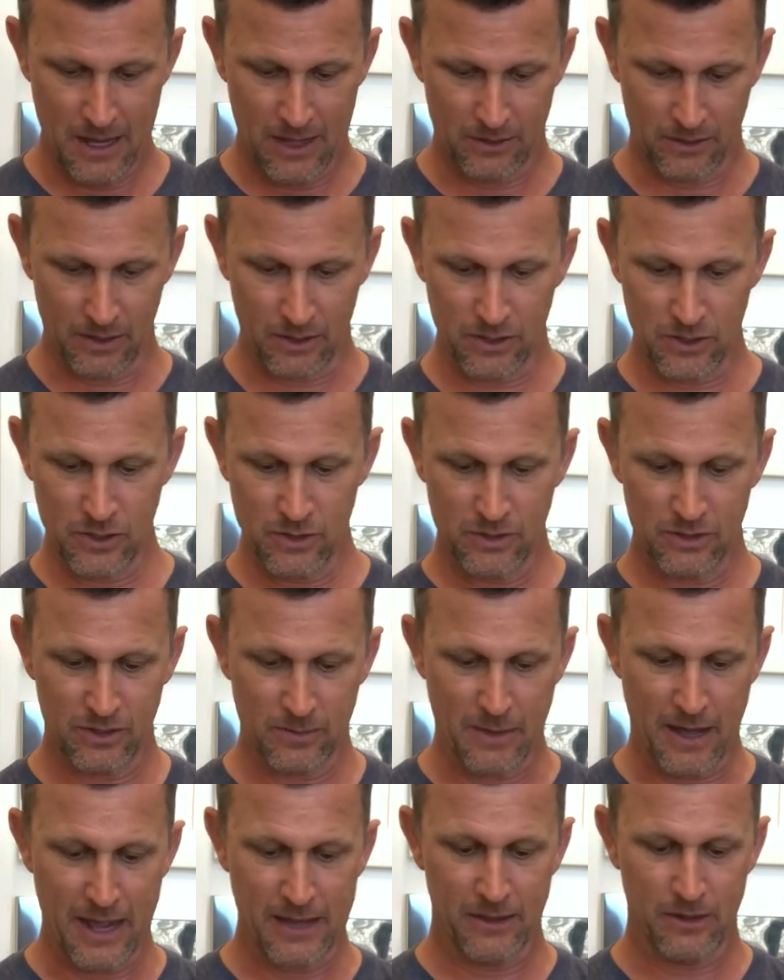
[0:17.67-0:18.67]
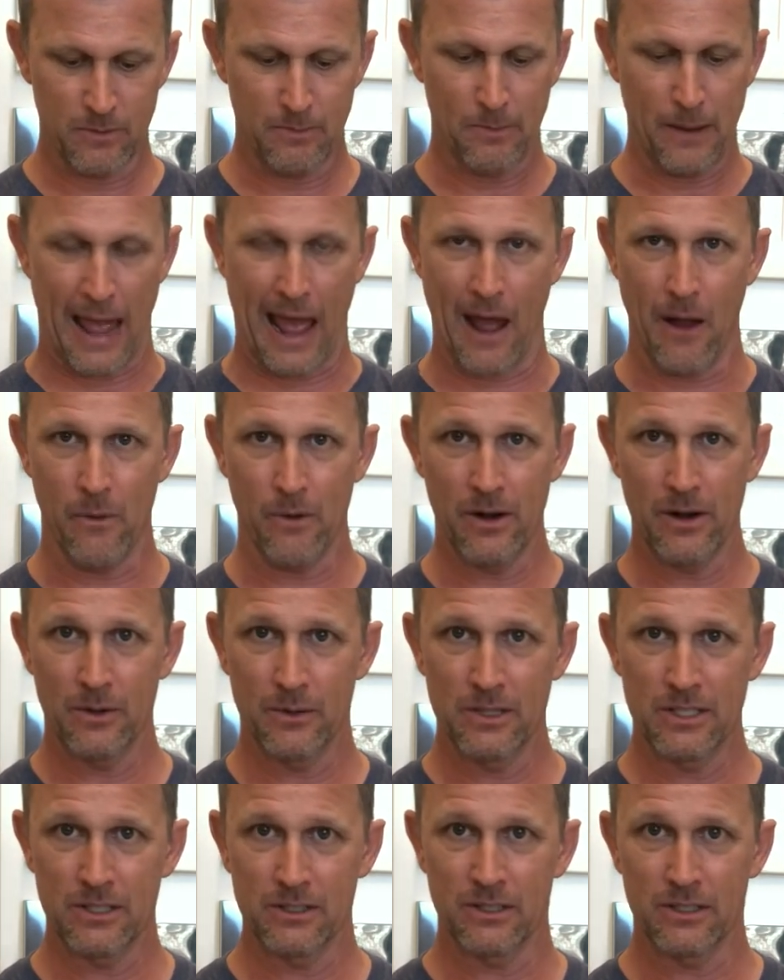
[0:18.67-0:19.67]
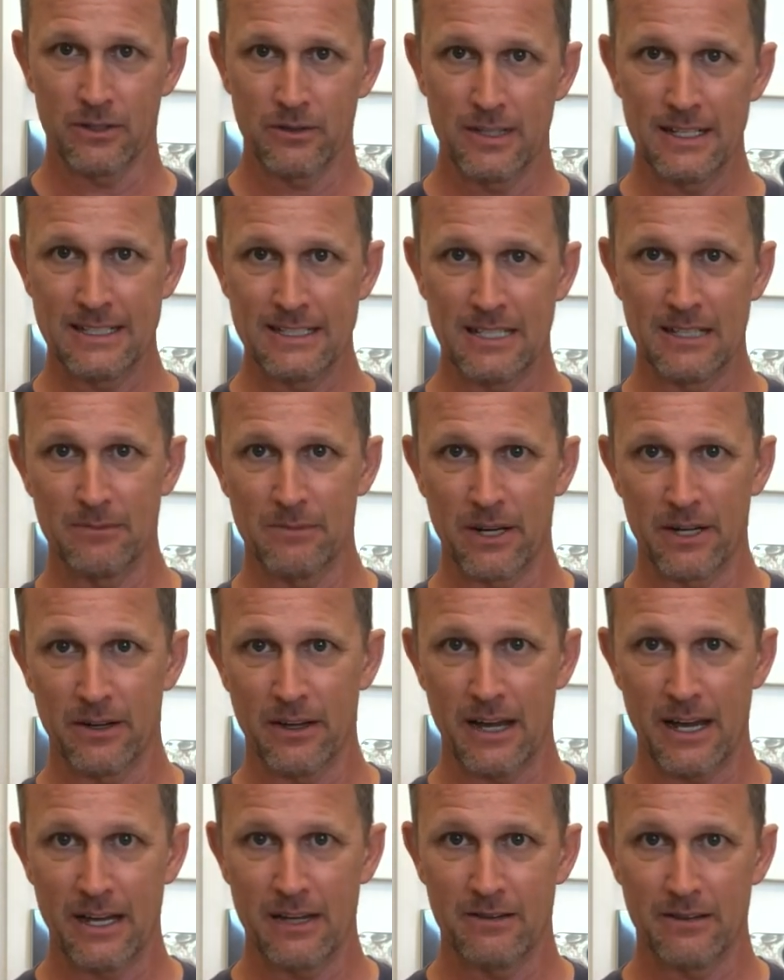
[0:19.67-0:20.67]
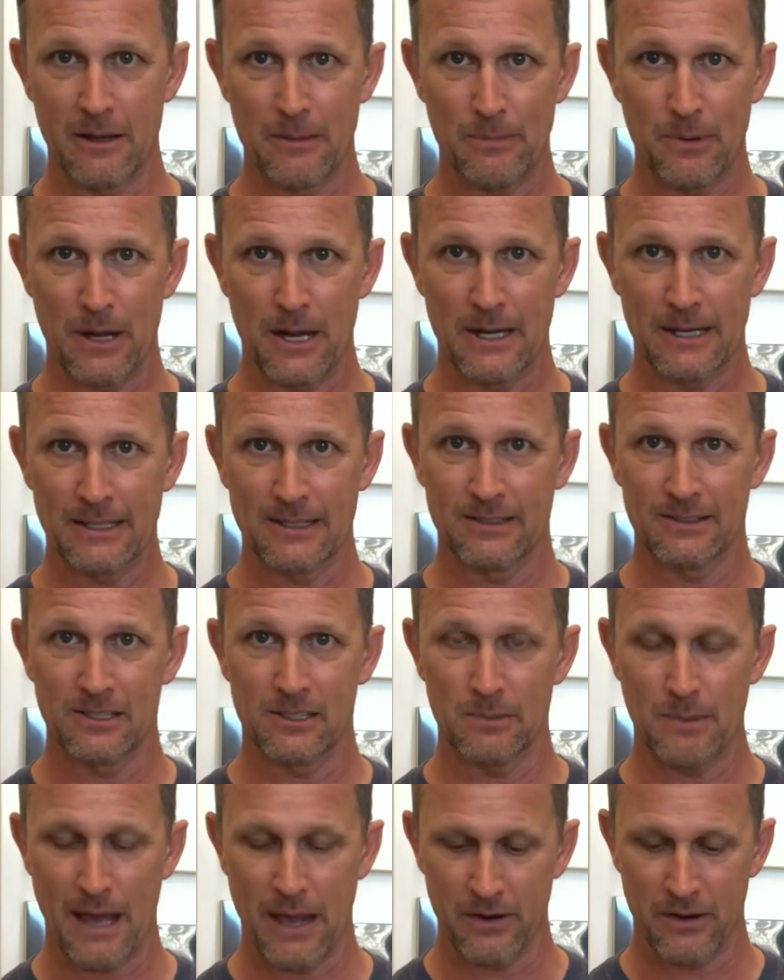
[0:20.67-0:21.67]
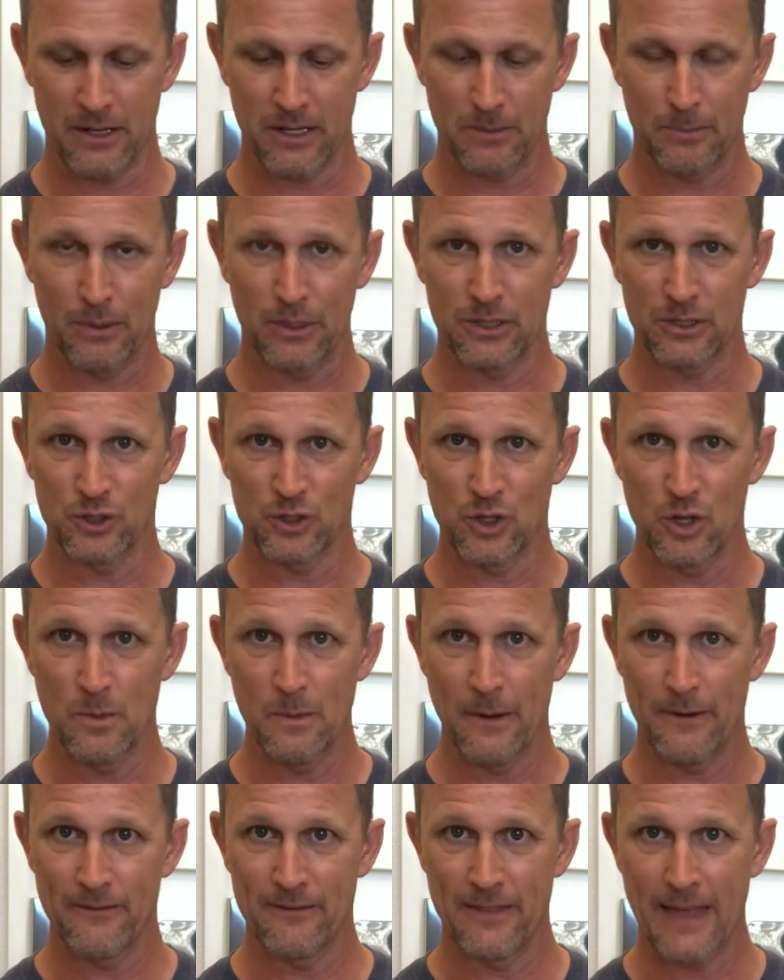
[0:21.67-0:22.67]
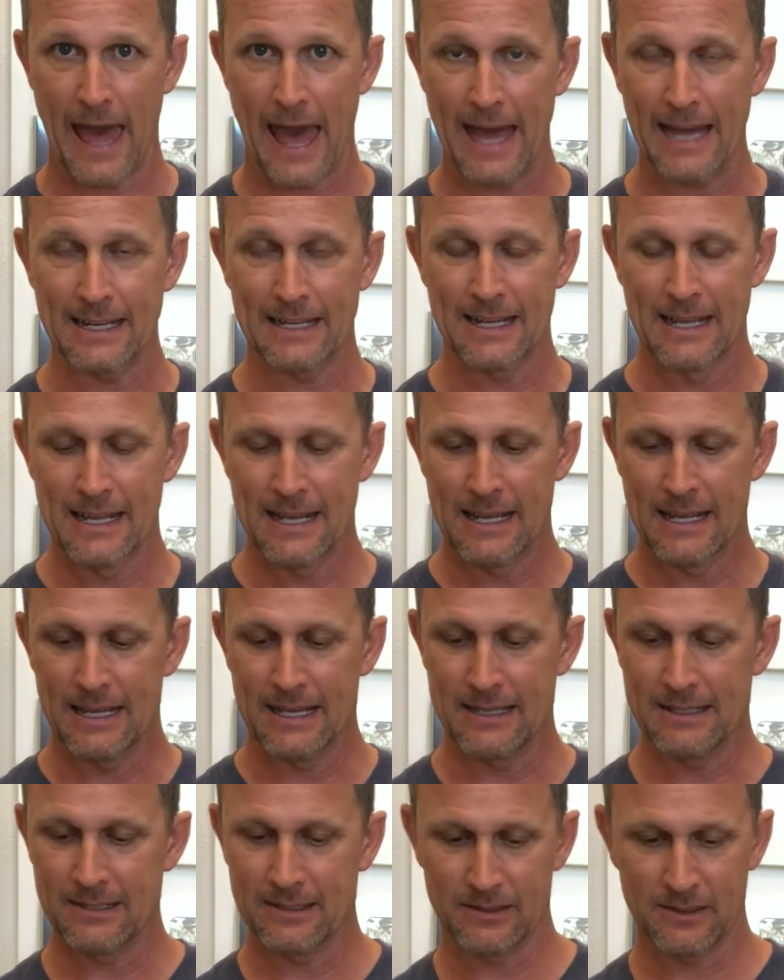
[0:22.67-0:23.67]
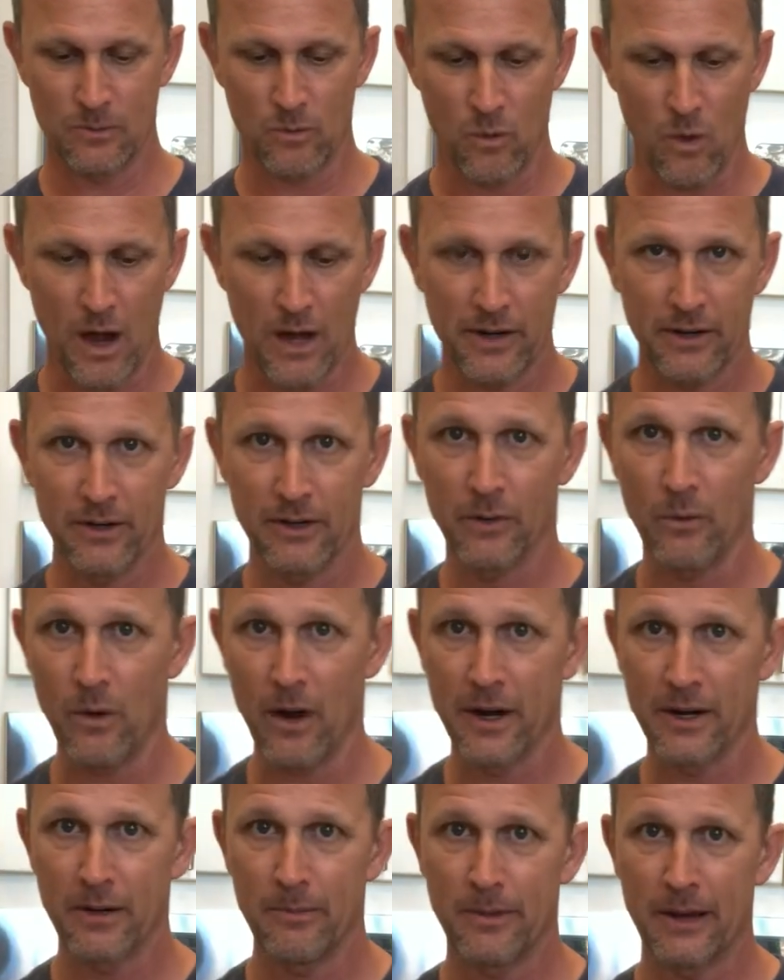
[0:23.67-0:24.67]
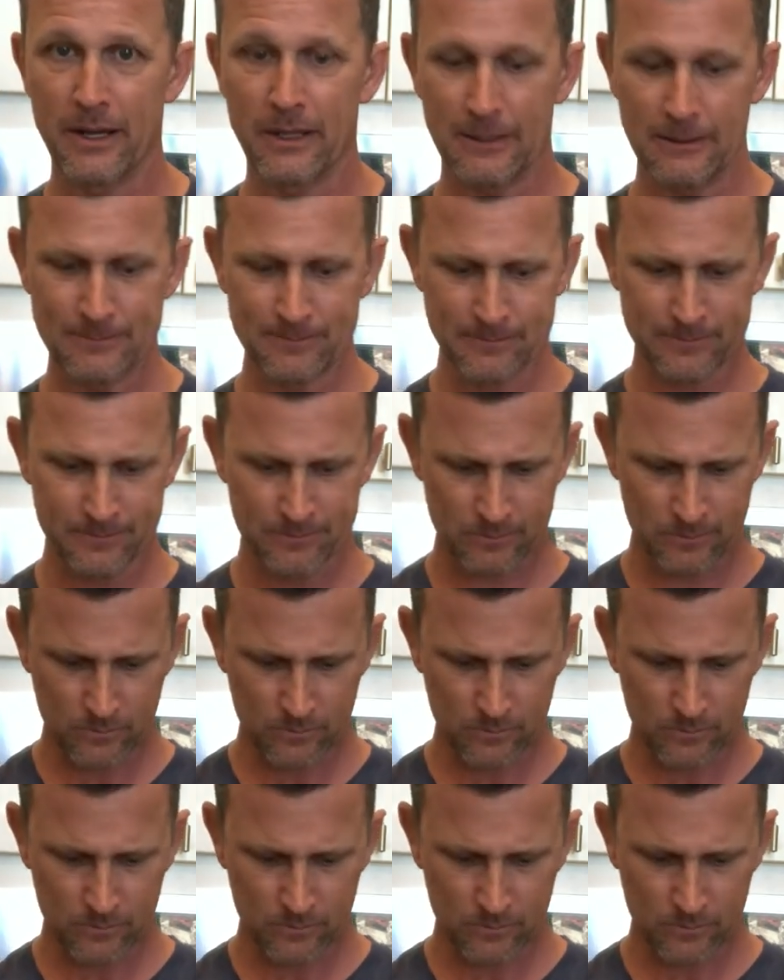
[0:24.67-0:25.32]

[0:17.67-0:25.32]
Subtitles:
So I'm going to use some either Power, which is a creatine monohydrate product. It's just powder. I'm going to put a scoop of that into some water in a water bottle.